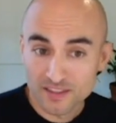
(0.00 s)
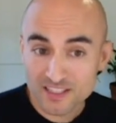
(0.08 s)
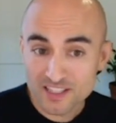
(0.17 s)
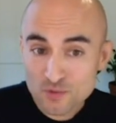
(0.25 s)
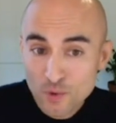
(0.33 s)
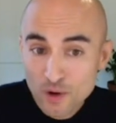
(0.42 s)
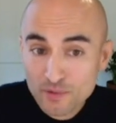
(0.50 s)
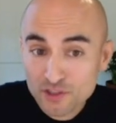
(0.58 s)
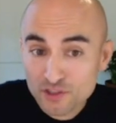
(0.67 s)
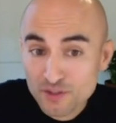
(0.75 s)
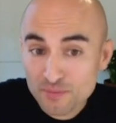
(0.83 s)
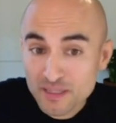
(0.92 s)
This is where we
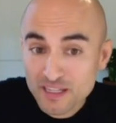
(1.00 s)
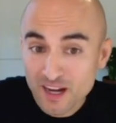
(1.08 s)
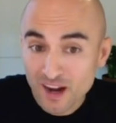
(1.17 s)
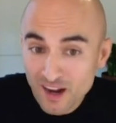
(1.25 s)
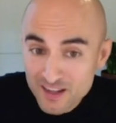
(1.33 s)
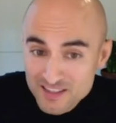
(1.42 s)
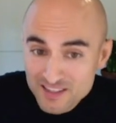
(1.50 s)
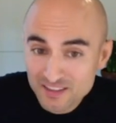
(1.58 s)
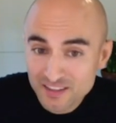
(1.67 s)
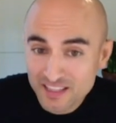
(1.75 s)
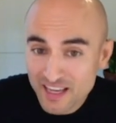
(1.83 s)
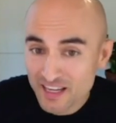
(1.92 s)
should be
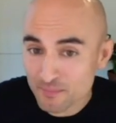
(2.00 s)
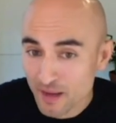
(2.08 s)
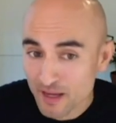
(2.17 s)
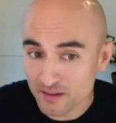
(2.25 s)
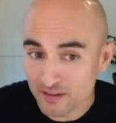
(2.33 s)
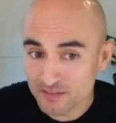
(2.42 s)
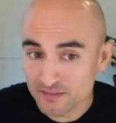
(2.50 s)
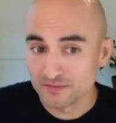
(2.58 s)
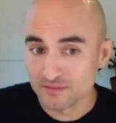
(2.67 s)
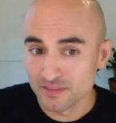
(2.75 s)
constantly getting better.